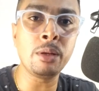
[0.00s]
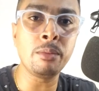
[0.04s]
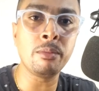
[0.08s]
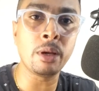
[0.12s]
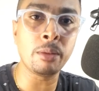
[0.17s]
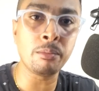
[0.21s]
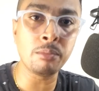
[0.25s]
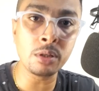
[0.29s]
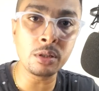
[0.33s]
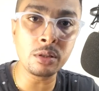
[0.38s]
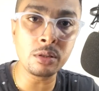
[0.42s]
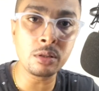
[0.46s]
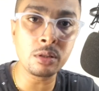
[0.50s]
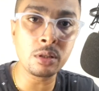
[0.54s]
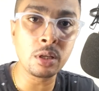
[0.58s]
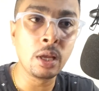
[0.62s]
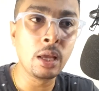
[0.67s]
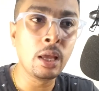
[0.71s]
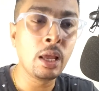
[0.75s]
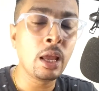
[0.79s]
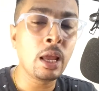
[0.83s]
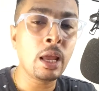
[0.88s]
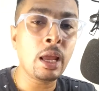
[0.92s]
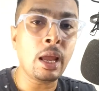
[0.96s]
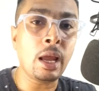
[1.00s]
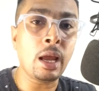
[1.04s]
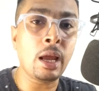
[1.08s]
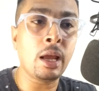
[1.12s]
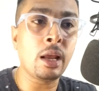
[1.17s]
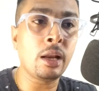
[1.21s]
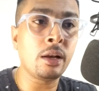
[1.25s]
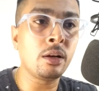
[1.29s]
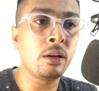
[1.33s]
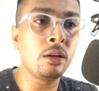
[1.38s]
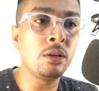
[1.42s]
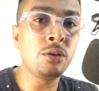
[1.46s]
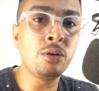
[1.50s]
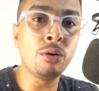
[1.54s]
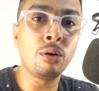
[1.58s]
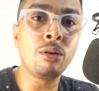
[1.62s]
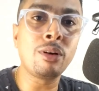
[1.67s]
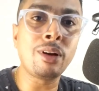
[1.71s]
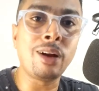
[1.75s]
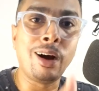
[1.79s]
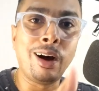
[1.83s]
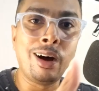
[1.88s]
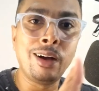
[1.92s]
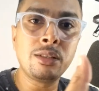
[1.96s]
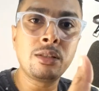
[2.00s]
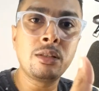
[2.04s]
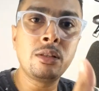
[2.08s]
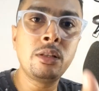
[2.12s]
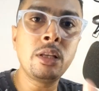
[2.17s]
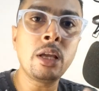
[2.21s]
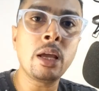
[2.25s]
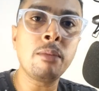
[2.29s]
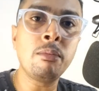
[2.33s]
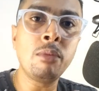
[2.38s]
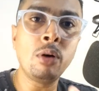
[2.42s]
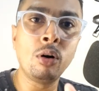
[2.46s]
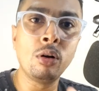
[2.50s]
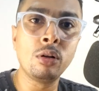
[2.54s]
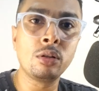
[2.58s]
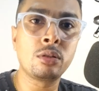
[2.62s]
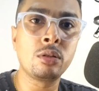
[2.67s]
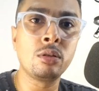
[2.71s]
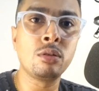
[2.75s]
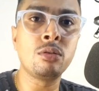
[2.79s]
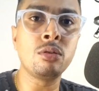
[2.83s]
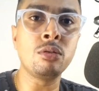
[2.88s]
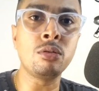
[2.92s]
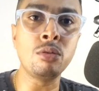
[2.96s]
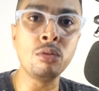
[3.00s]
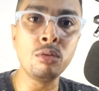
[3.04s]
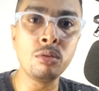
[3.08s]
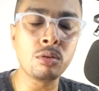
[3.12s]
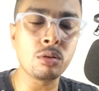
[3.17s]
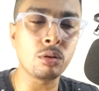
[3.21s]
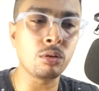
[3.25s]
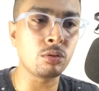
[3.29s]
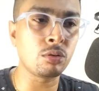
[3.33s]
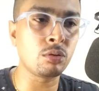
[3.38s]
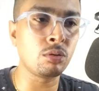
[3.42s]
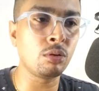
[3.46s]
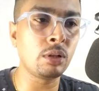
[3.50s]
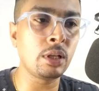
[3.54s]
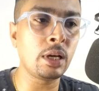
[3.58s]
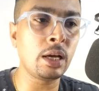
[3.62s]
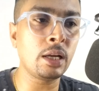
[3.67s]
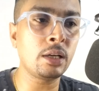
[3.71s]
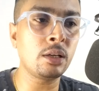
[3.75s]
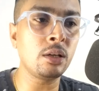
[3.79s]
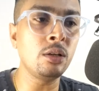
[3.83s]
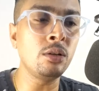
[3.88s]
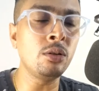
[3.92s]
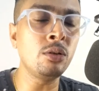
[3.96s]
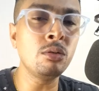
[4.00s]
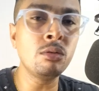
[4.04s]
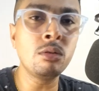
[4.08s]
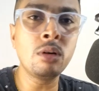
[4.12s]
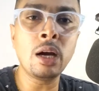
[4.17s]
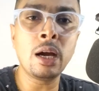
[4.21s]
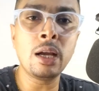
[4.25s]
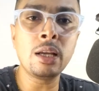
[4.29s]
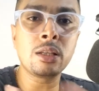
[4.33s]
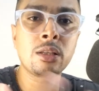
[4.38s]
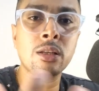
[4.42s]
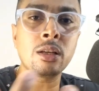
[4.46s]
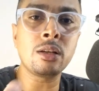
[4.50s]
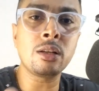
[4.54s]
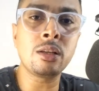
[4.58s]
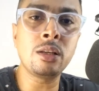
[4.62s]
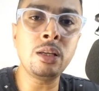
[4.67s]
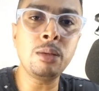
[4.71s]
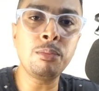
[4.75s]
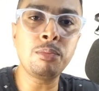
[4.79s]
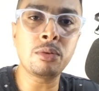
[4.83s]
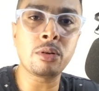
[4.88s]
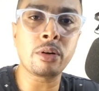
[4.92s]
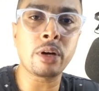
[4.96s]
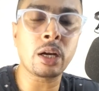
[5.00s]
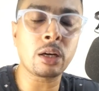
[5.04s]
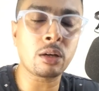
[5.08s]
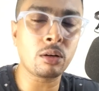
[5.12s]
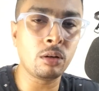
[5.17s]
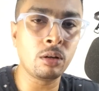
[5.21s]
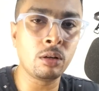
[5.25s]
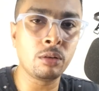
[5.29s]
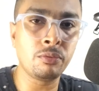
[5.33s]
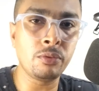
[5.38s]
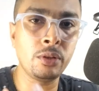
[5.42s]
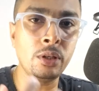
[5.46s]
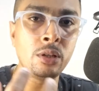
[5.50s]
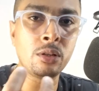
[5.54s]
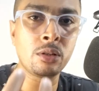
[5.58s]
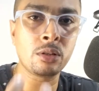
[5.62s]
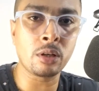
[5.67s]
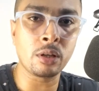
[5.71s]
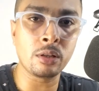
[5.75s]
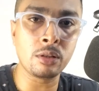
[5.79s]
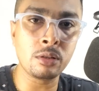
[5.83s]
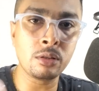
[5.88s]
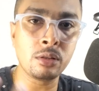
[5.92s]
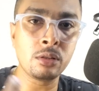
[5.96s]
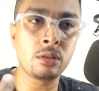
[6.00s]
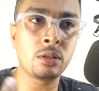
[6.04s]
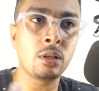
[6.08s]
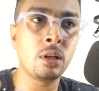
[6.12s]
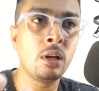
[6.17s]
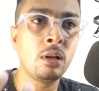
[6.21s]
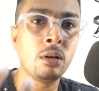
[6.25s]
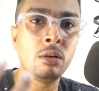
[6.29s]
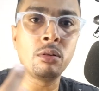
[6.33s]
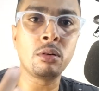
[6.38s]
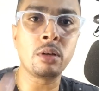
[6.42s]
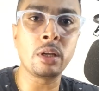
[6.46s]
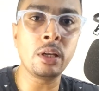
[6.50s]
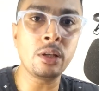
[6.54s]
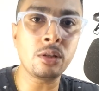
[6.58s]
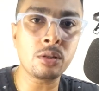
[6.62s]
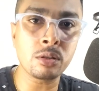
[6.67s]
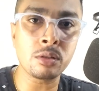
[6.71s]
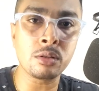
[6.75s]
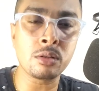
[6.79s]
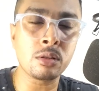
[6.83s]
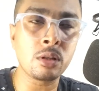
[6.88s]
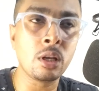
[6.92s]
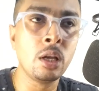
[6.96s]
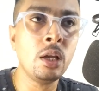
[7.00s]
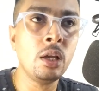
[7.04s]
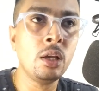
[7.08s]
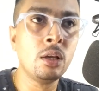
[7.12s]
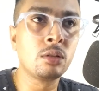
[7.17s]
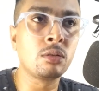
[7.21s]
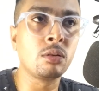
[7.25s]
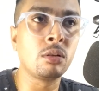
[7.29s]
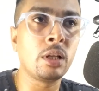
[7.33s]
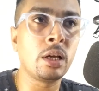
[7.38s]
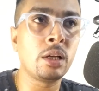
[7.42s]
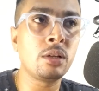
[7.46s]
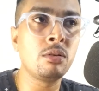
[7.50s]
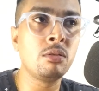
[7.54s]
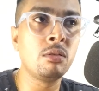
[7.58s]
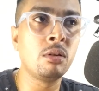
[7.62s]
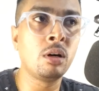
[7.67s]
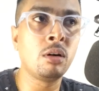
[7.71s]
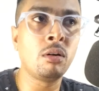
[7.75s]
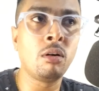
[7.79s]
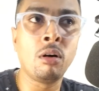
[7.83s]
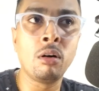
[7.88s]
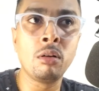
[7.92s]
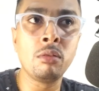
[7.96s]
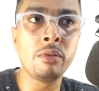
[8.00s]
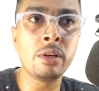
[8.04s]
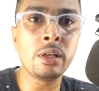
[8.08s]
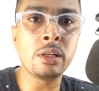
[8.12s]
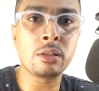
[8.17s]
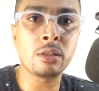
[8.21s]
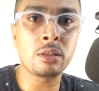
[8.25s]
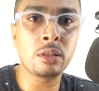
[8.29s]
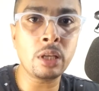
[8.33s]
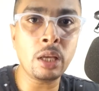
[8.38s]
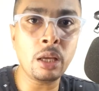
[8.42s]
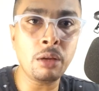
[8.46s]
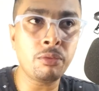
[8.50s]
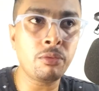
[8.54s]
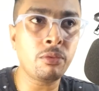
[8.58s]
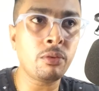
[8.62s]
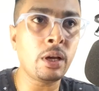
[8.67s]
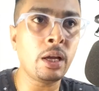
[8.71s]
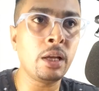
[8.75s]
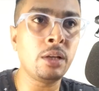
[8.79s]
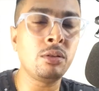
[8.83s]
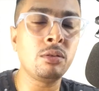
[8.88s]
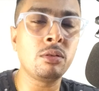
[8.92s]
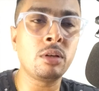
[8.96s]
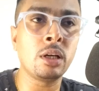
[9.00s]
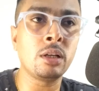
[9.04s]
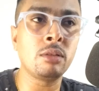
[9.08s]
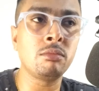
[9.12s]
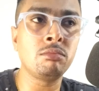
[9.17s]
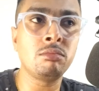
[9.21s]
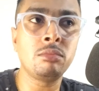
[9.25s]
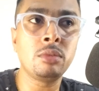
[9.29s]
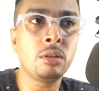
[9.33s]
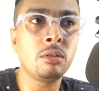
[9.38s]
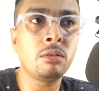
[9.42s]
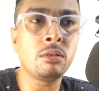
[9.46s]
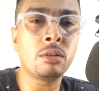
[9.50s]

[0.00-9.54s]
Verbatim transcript: members and uh, you could ask them also to do so so that you guys can keep track of each other's locations so that you are always safe and you can you know